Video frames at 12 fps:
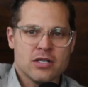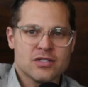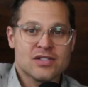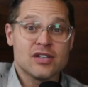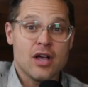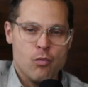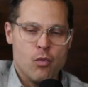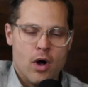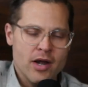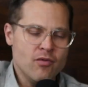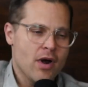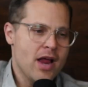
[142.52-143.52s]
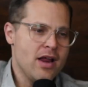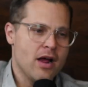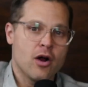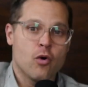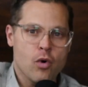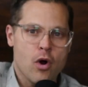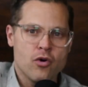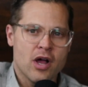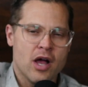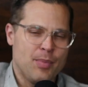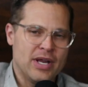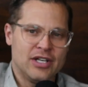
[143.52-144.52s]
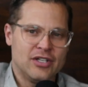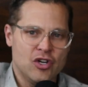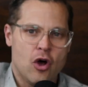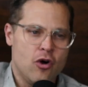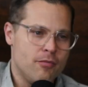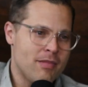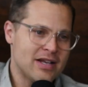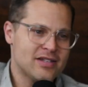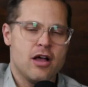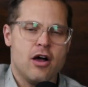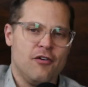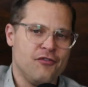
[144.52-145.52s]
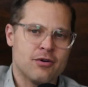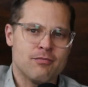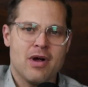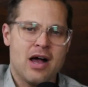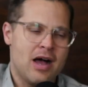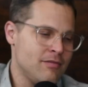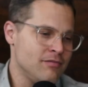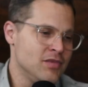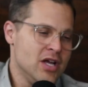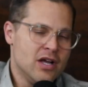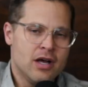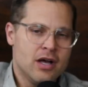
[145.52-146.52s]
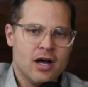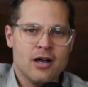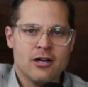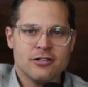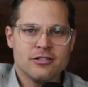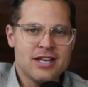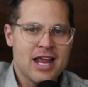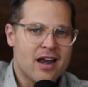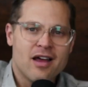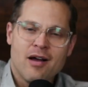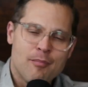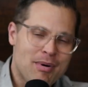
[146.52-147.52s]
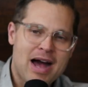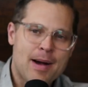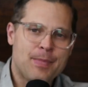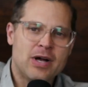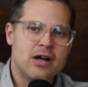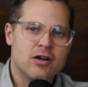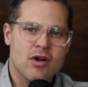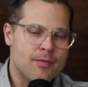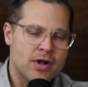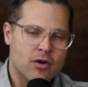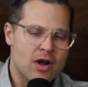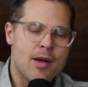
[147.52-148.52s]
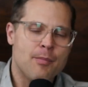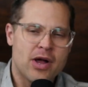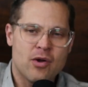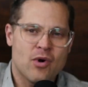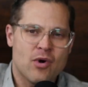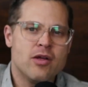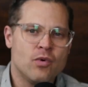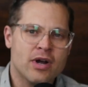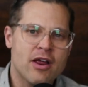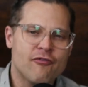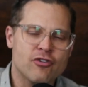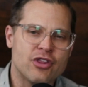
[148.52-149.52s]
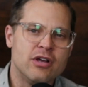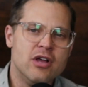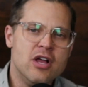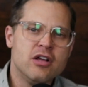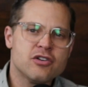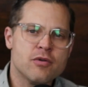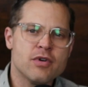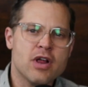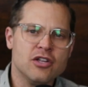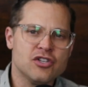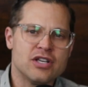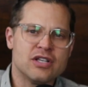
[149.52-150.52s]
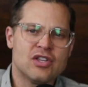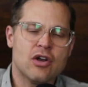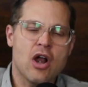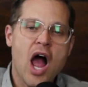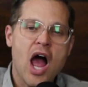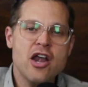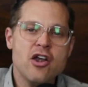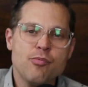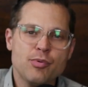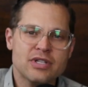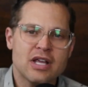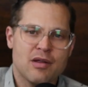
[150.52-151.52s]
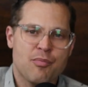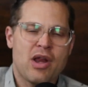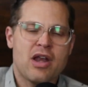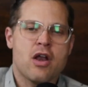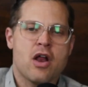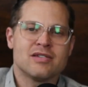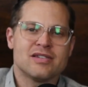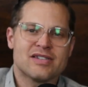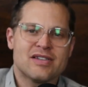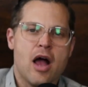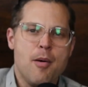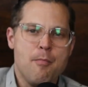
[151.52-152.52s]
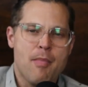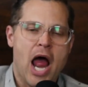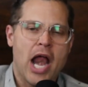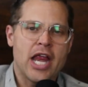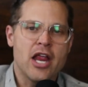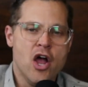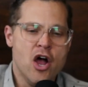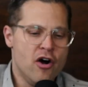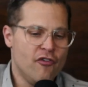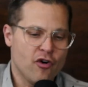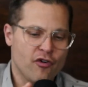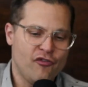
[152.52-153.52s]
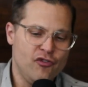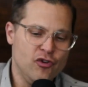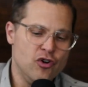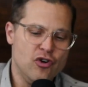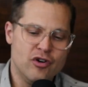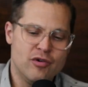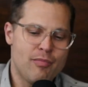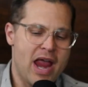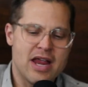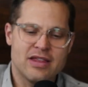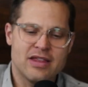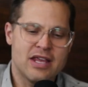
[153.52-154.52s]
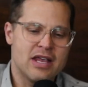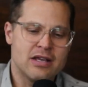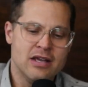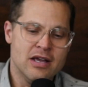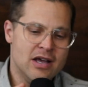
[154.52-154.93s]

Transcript: someone, right? A grown-up, an adult, myself, their mom, Nana and Papa, Grandma, Grandpa, right? Whatever the terminology is, they're 100% dependent on somebody for food, bathing,